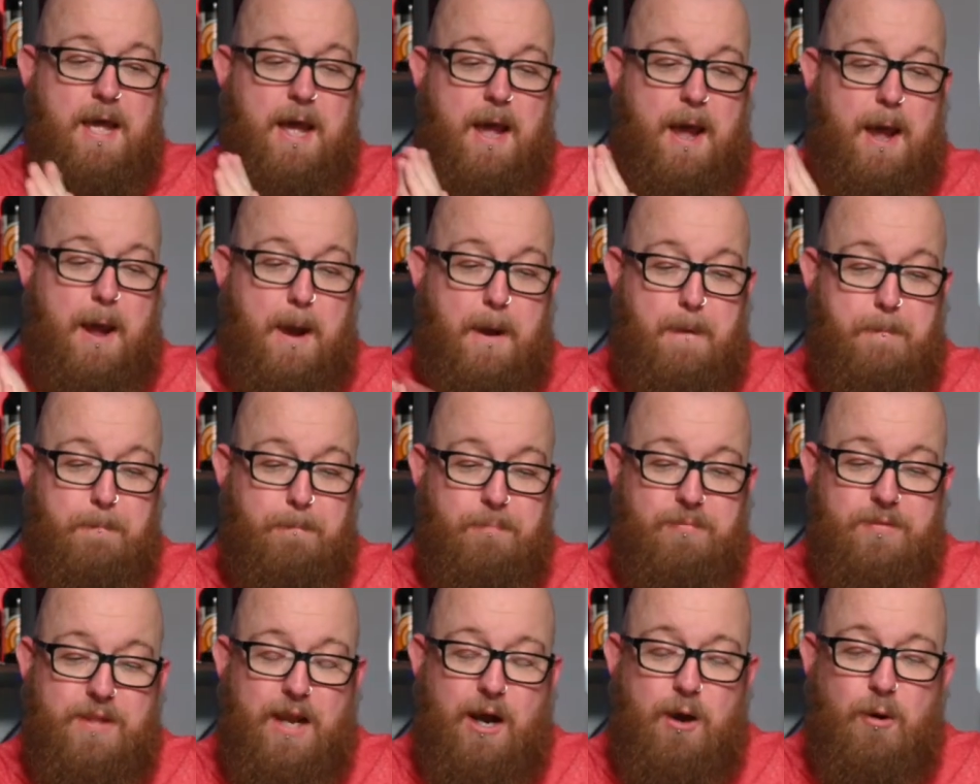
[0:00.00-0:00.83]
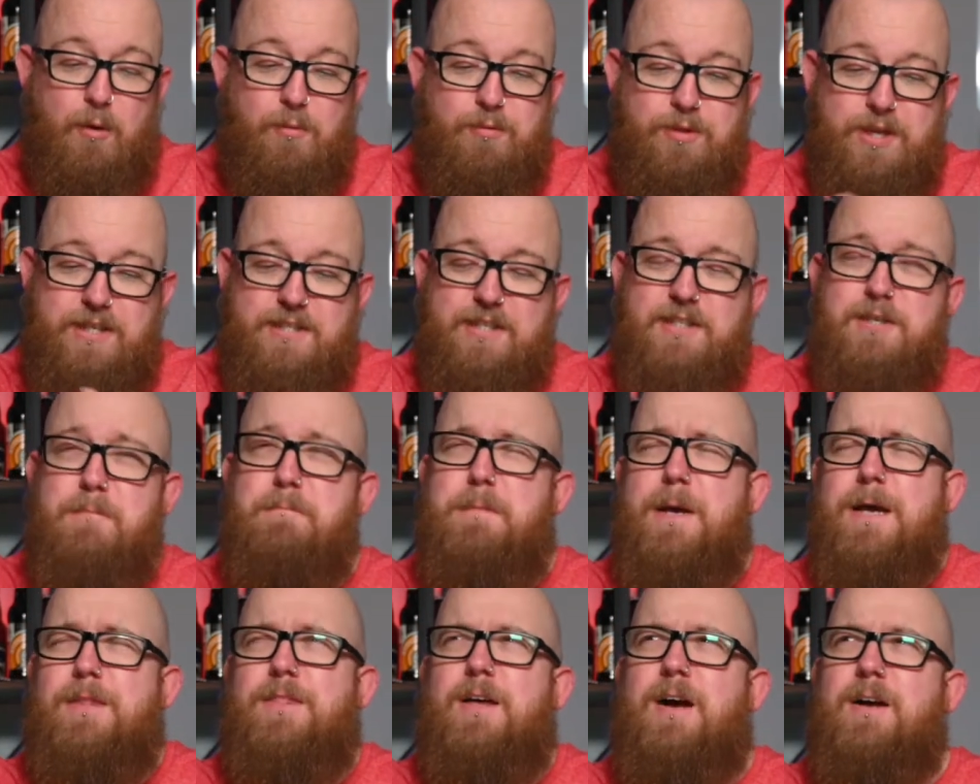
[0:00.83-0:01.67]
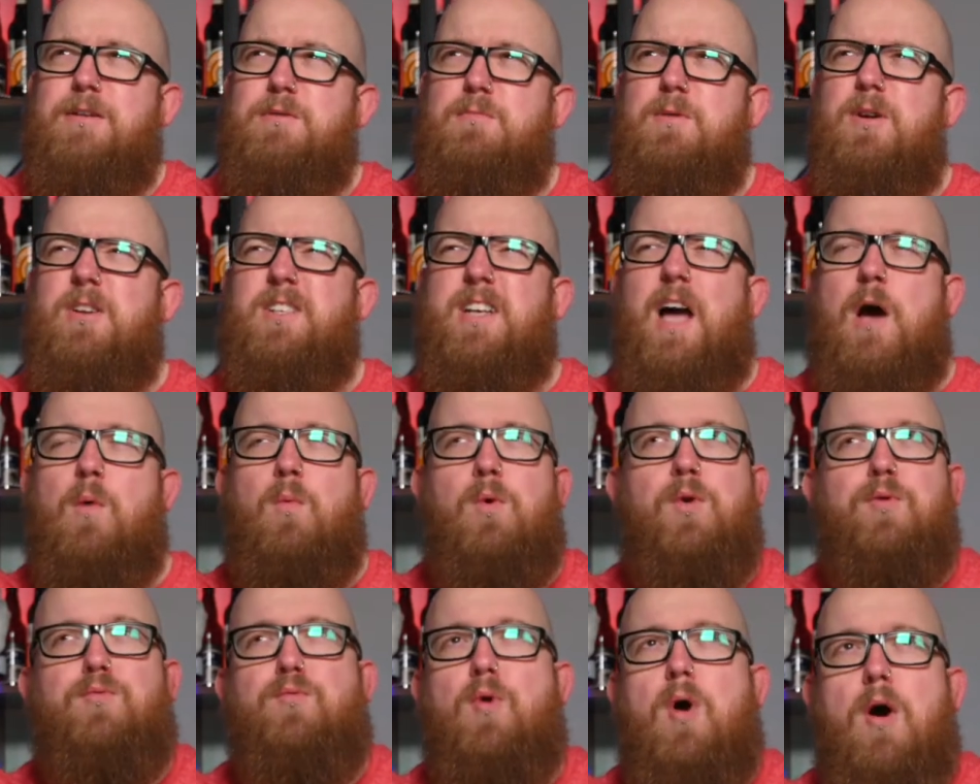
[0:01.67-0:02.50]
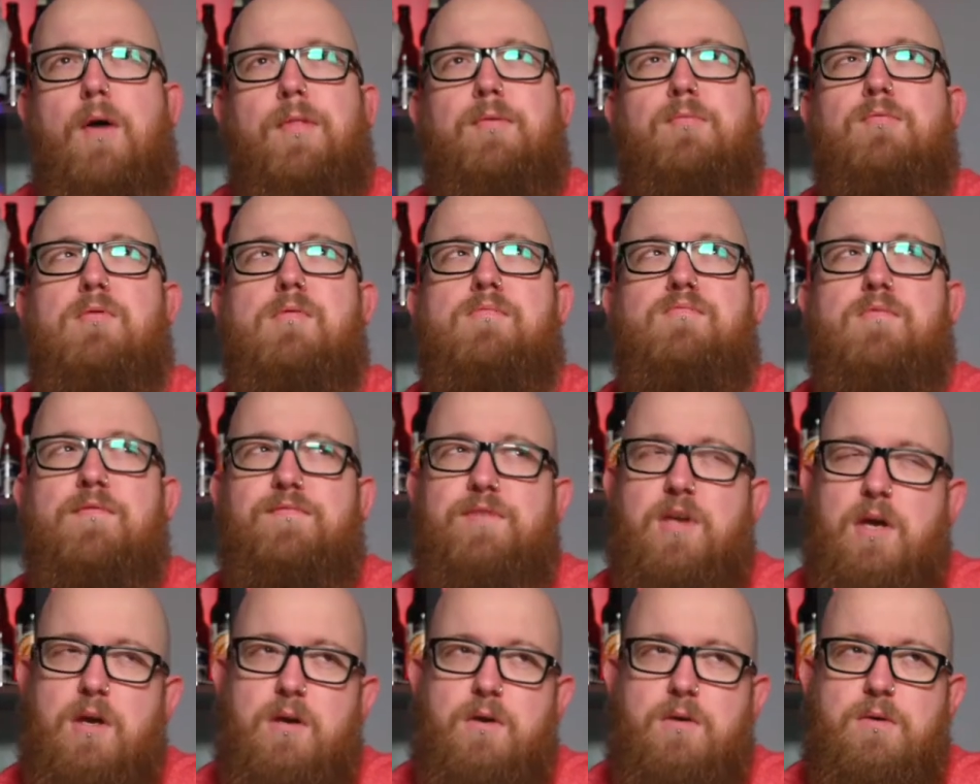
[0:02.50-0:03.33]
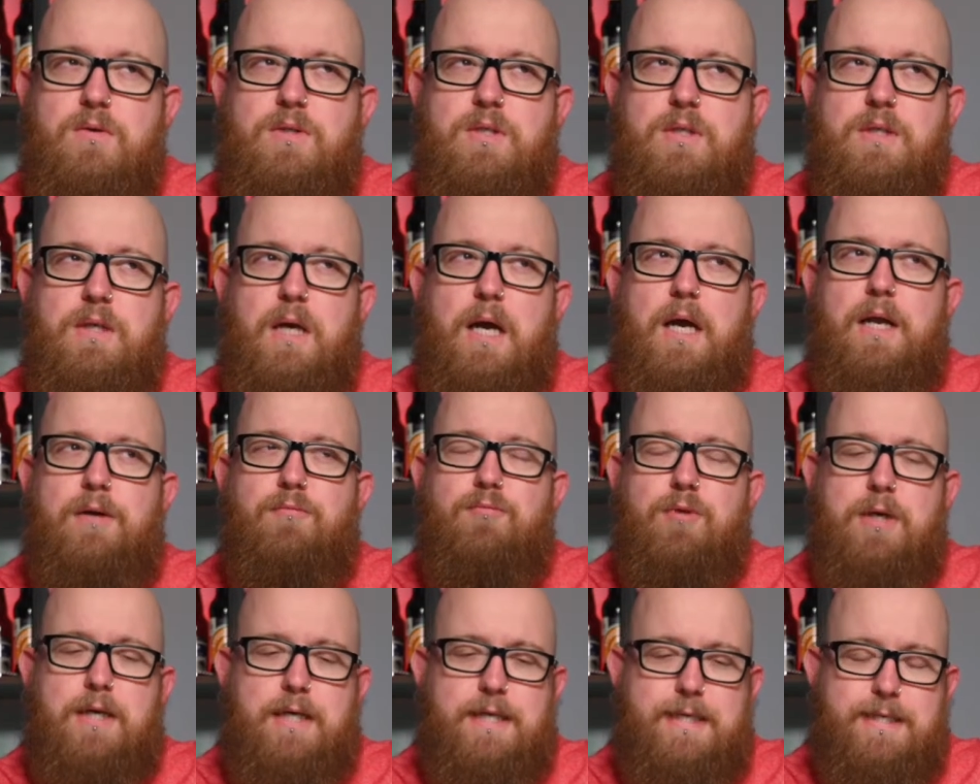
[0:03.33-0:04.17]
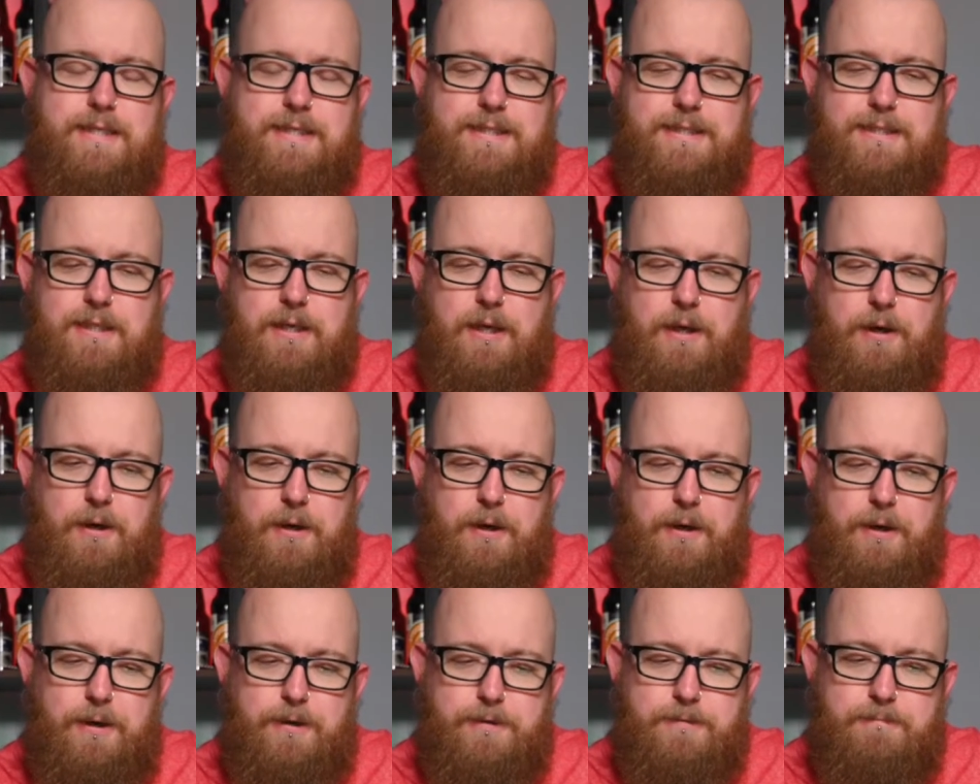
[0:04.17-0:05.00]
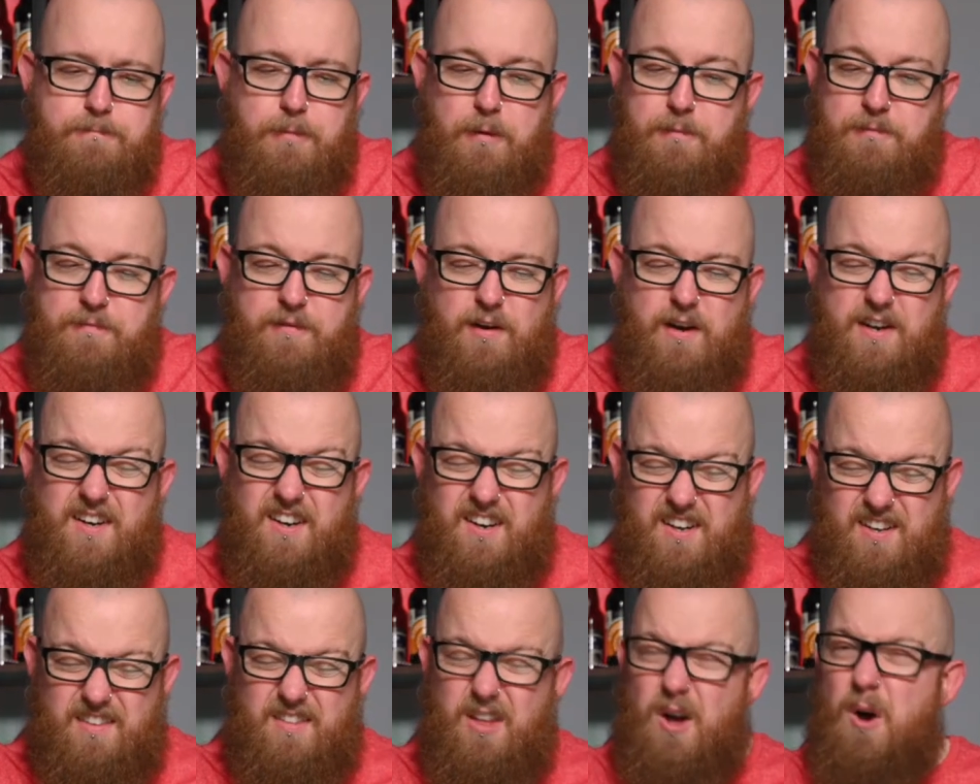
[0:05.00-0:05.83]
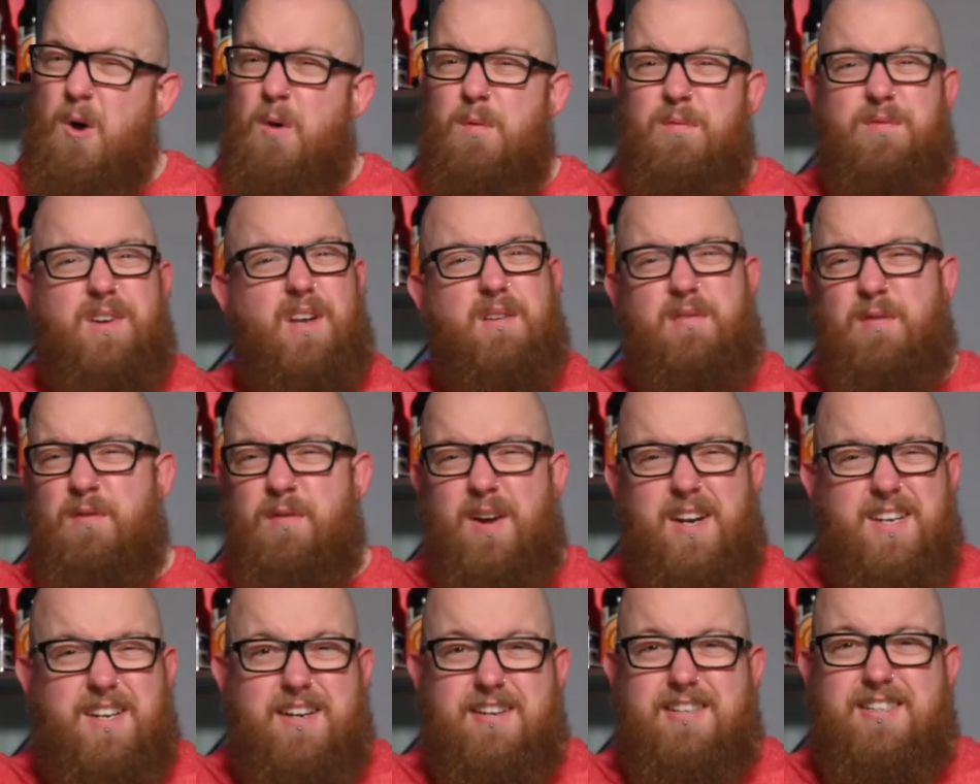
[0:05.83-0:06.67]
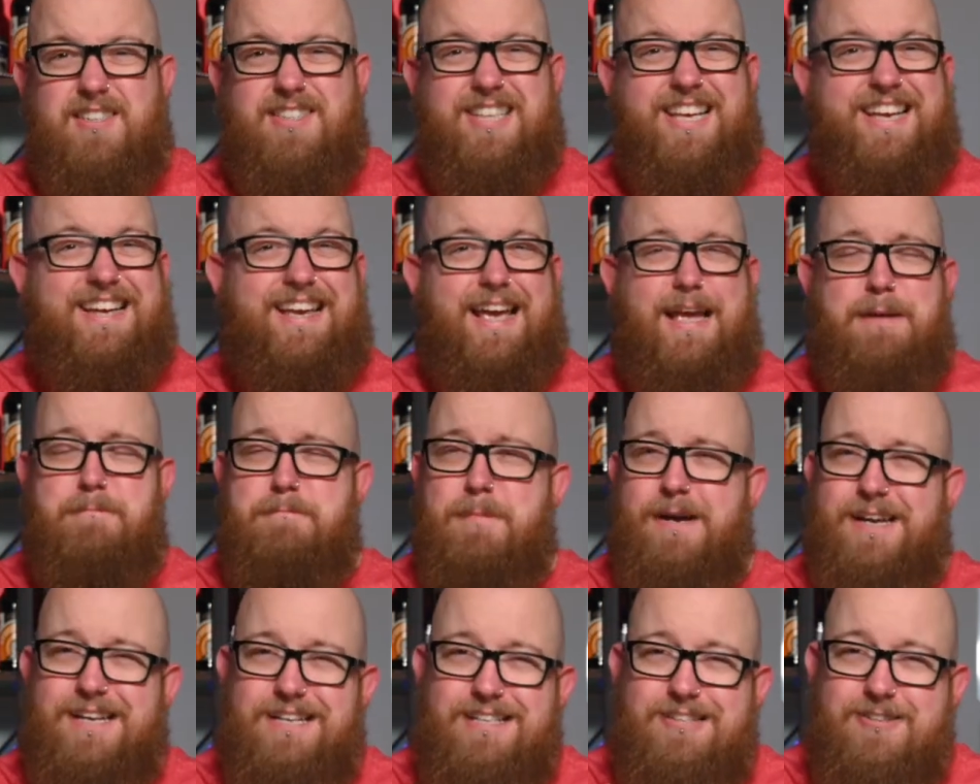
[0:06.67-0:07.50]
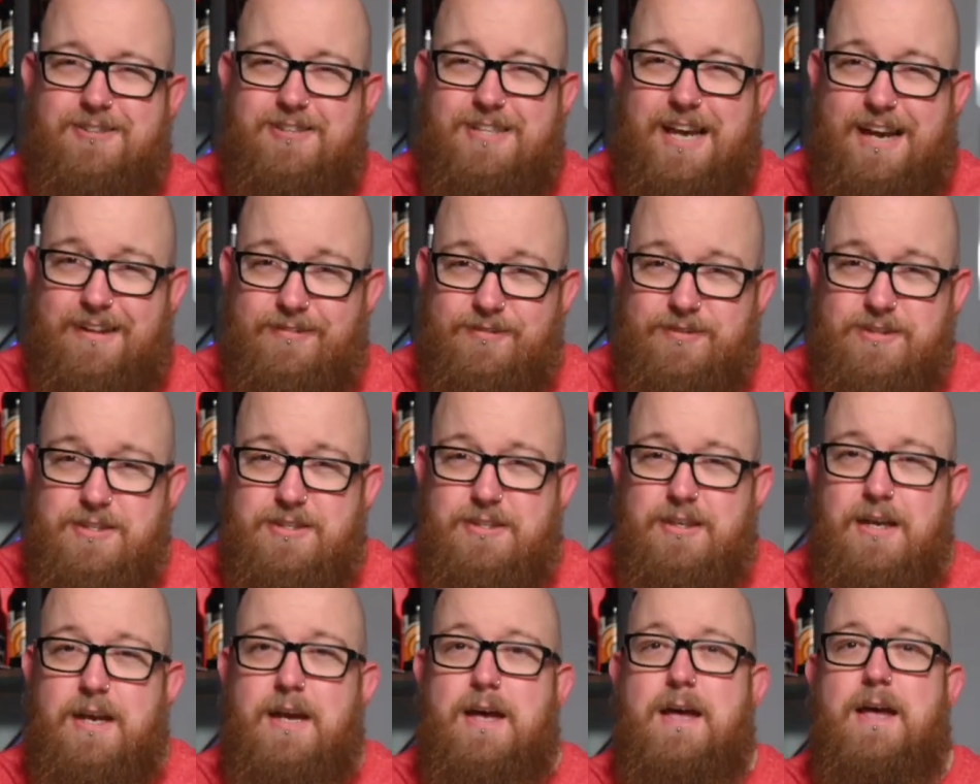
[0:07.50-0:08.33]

Now, this is a beer that, to be honest, I would have rather have reviewed and released Bonfire Night. The whole V for Vendetta thing, it makes sense.